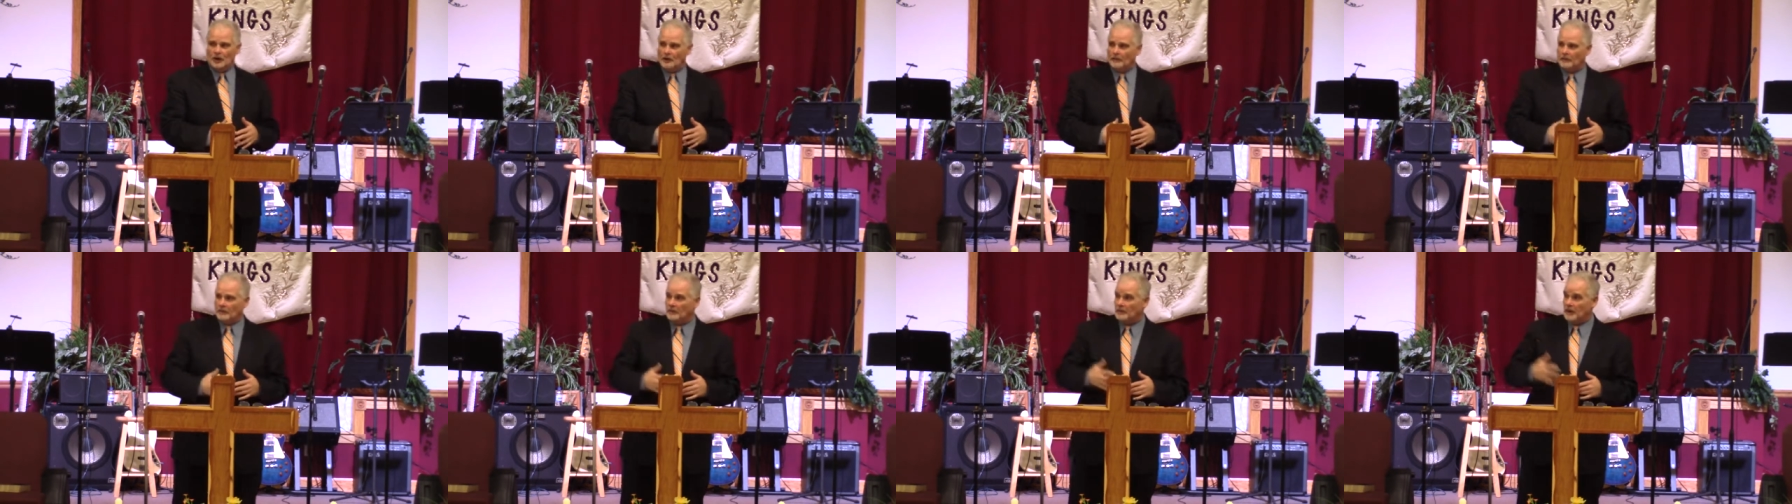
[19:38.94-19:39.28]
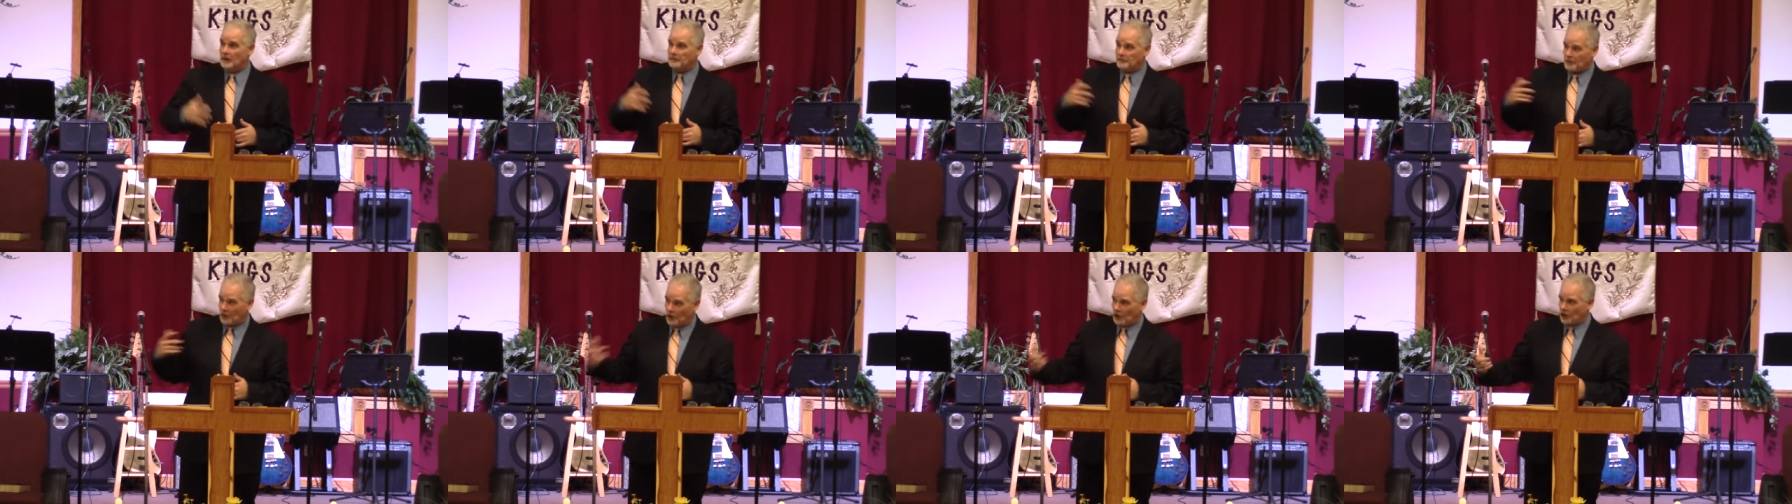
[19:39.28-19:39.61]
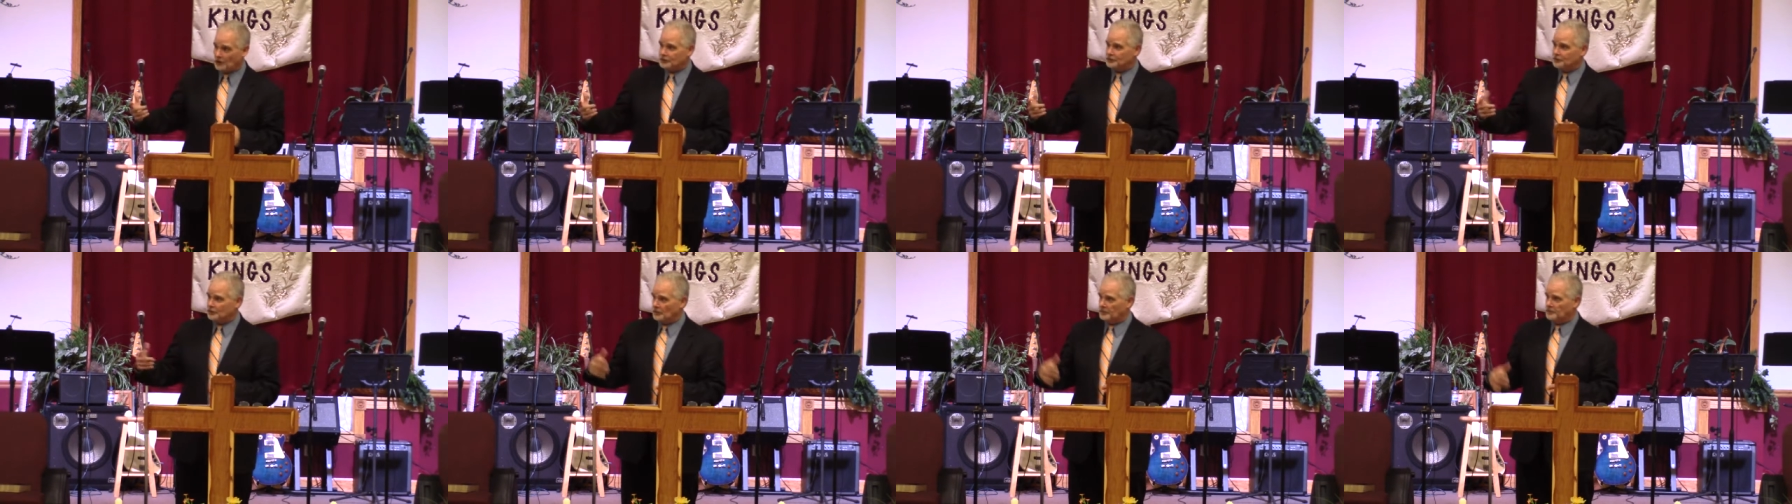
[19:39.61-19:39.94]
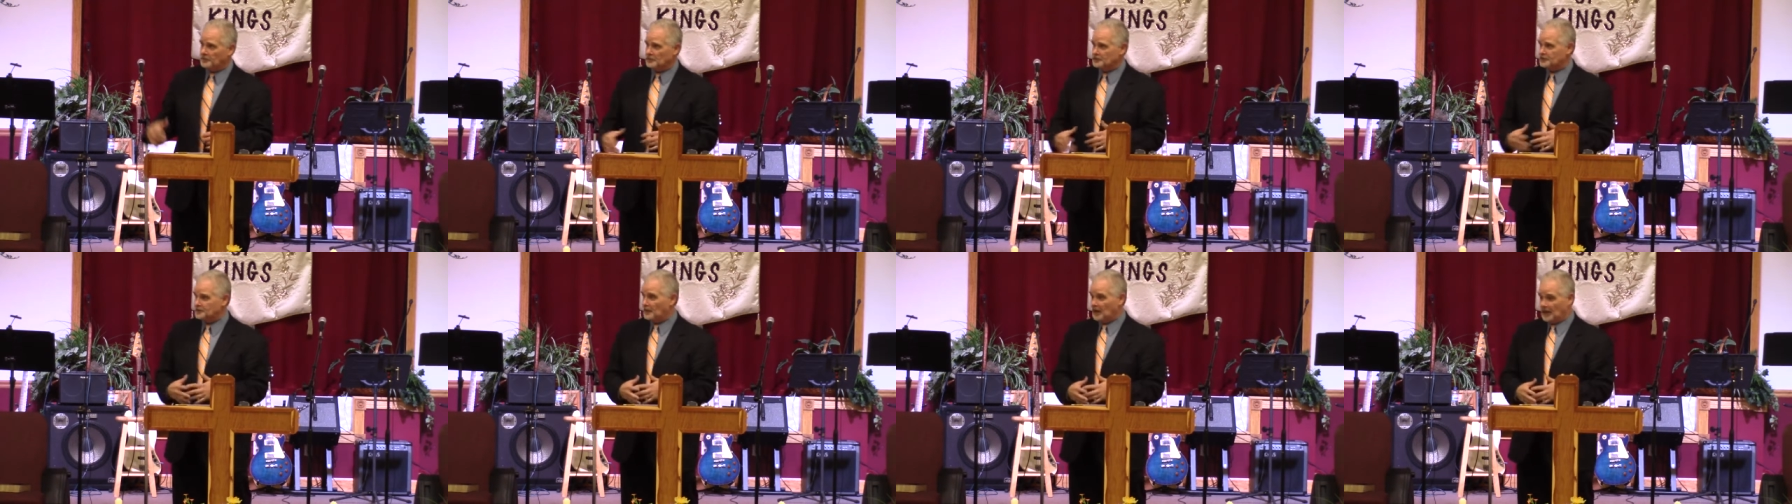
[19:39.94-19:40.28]
from a personal
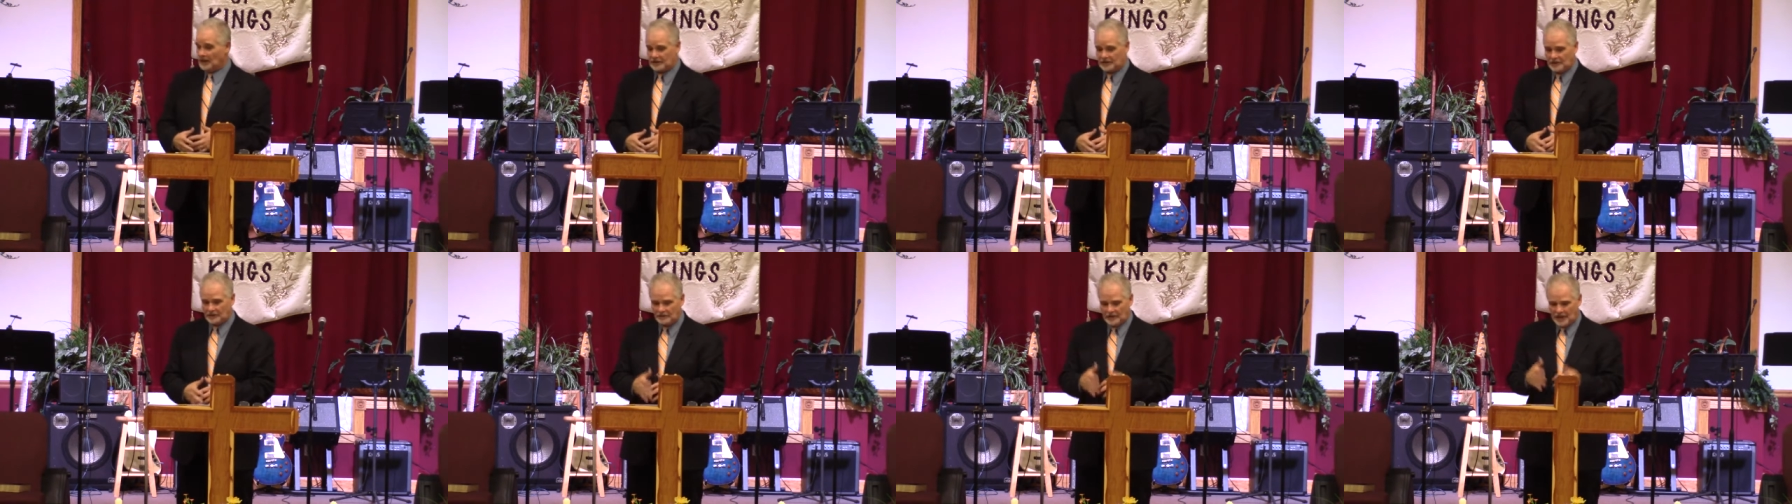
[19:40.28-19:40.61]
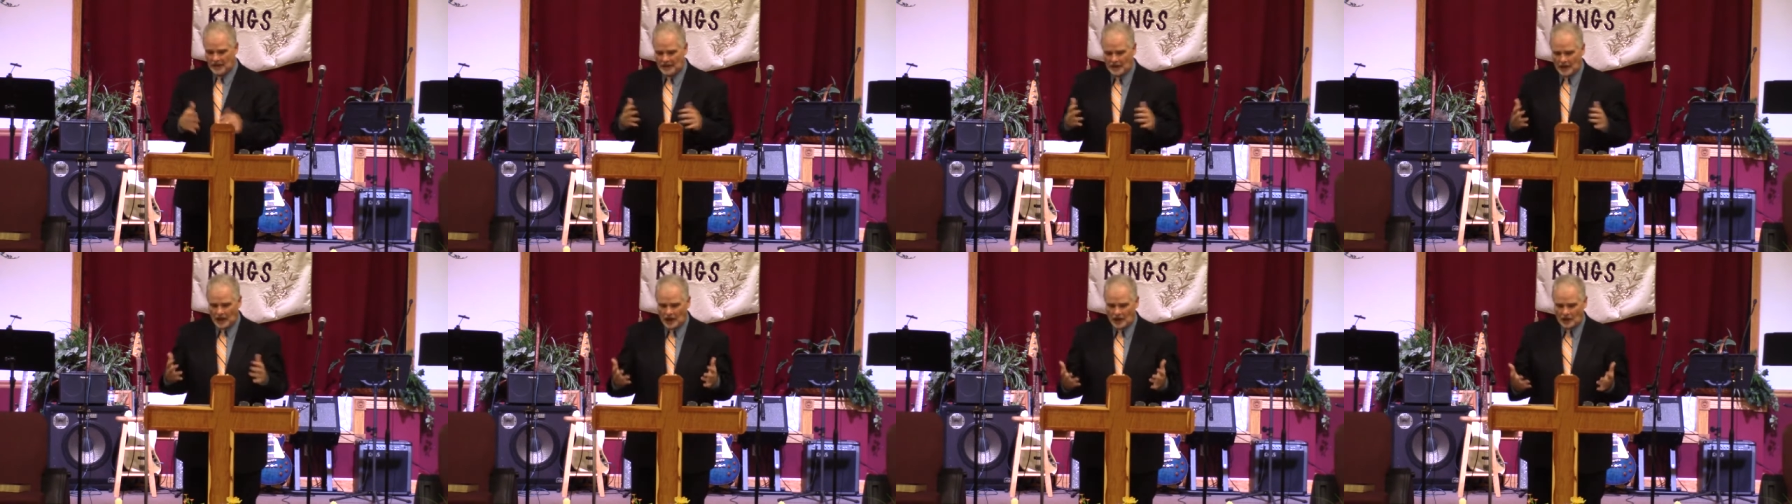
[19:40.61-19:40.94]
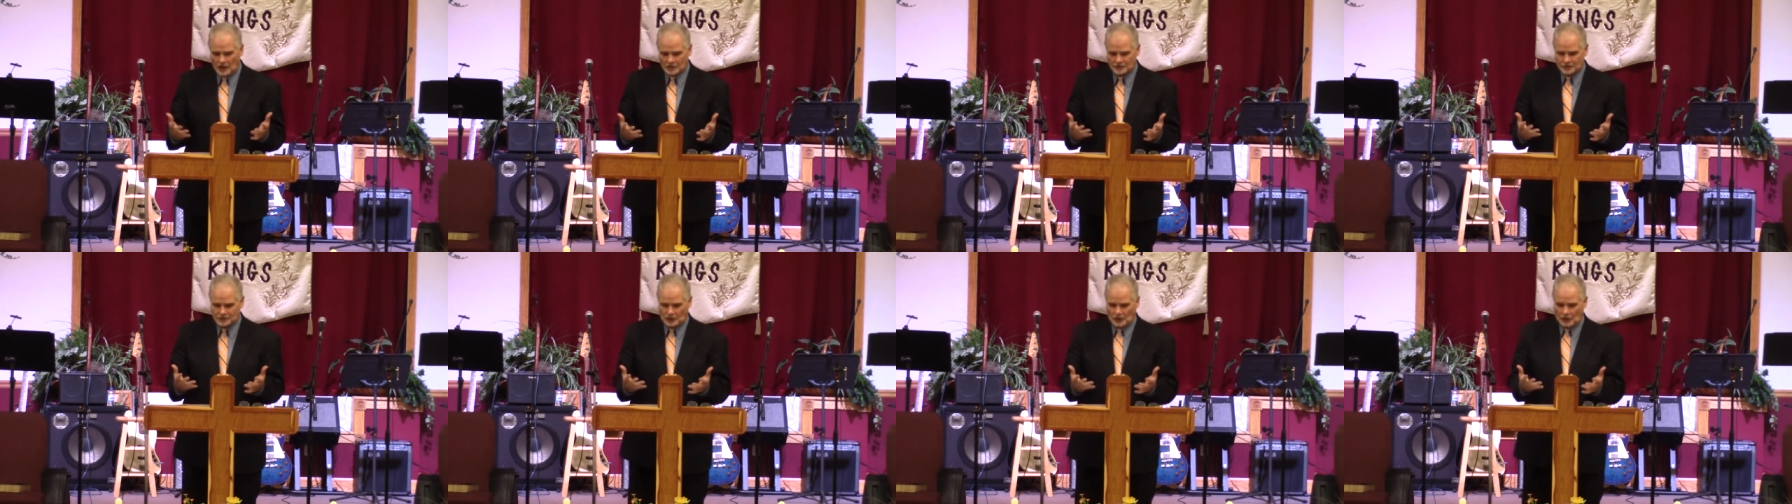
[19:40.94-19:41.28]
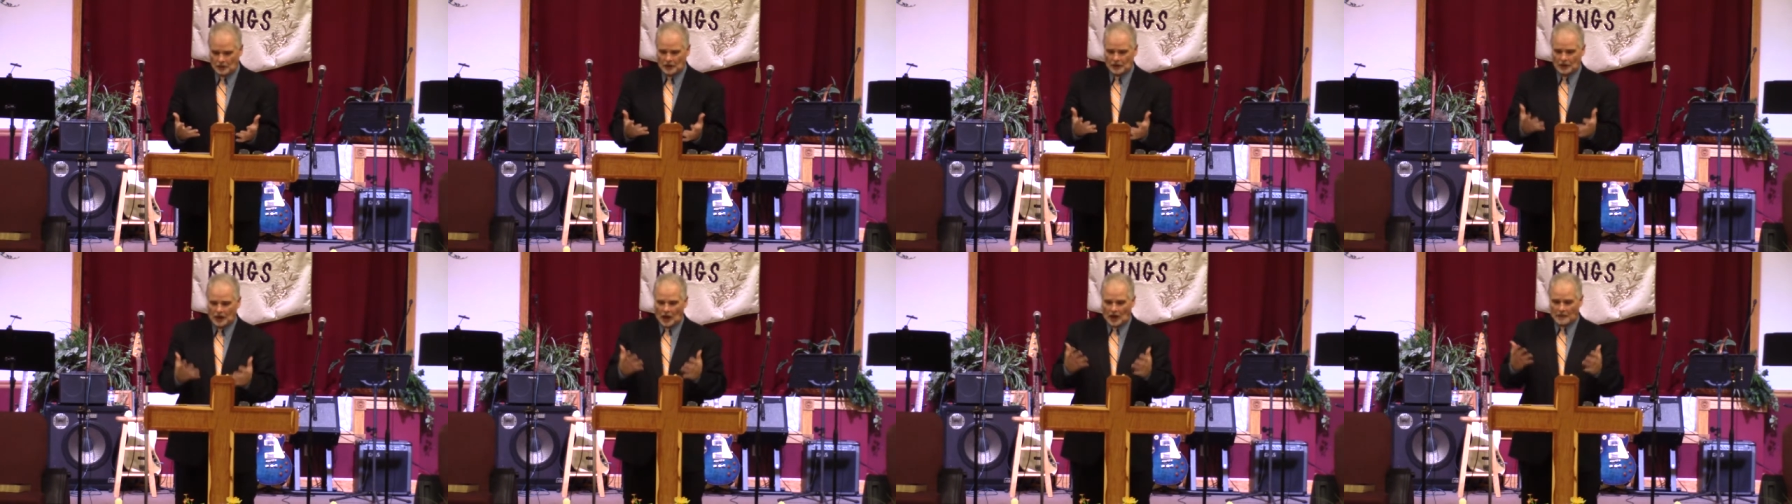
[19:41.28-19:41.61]
perspective and also an